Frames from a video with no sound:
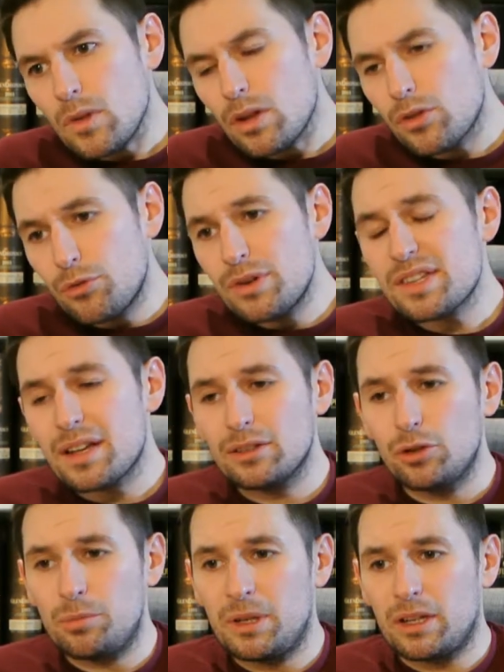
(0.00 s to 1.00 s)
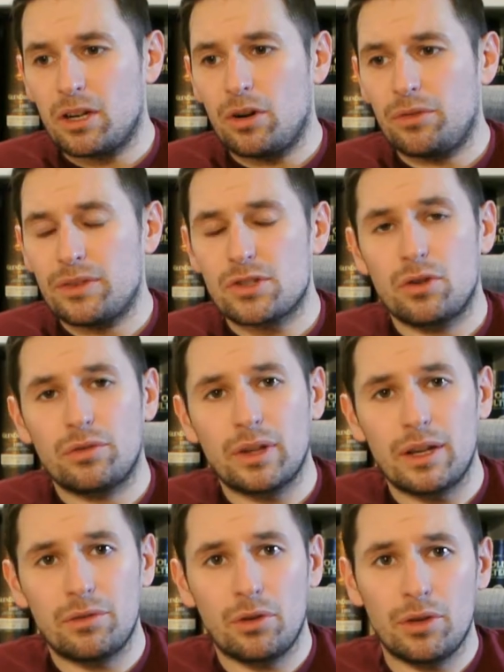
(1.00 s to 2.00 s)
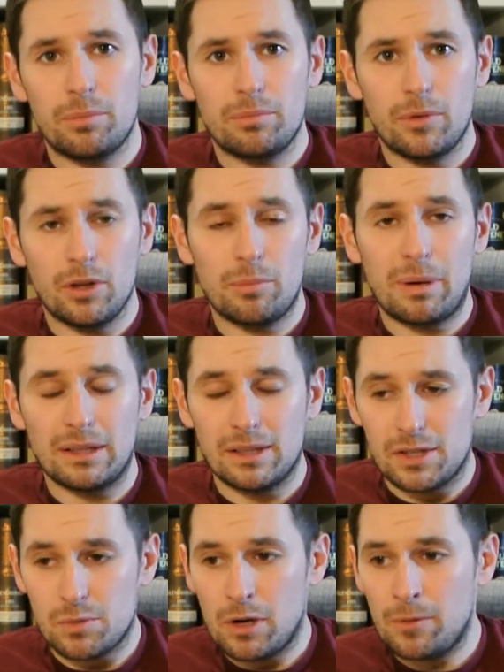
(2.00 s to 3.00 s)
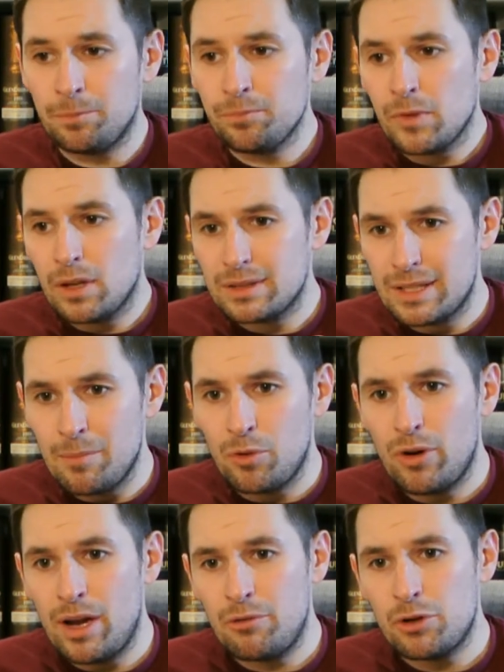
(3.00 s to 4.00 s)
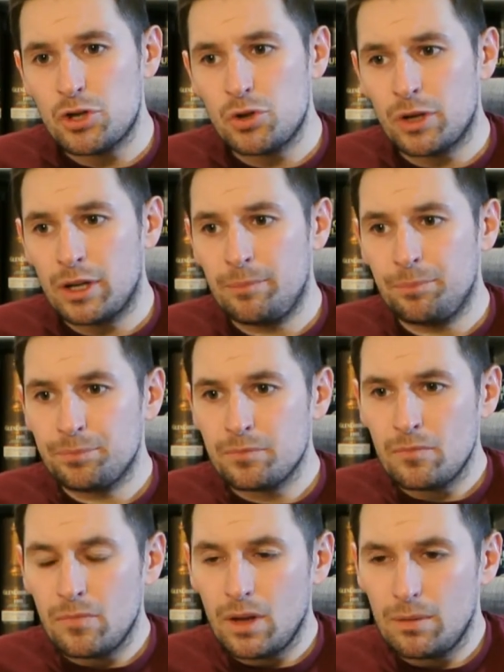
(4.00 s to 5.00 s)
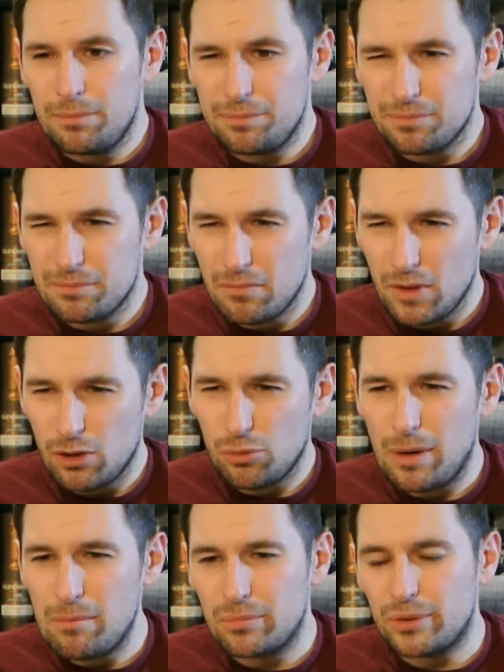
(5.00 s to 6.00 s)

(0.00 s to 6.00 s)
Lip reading: There is that little bit of coffee sort of flavour on the palate as well. Demerara sugar. Creme